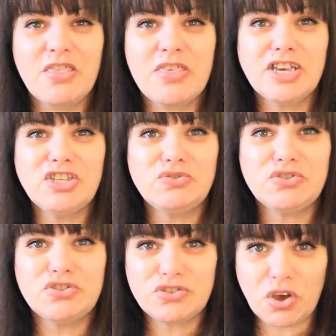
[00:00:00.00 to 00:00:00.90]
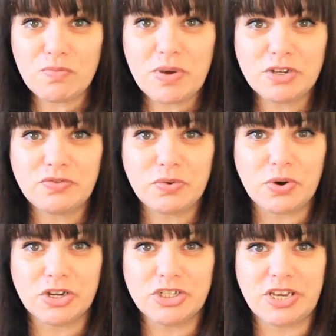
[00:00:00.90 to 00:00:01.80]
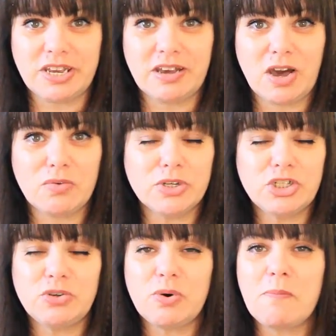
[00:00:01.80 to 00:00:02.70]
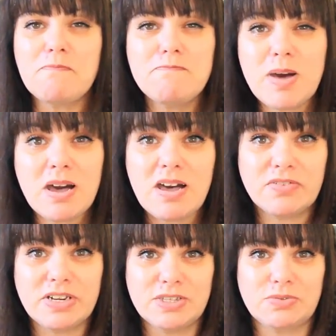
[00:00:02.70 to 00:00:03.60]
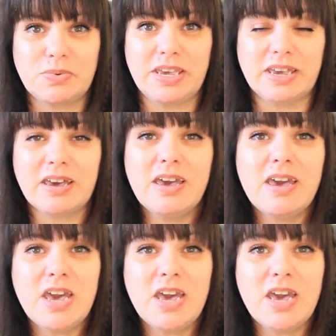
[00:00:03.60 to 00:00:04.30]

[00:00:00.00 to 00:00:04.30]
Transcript: Thank you so much for watching. I wish you a marvelous week.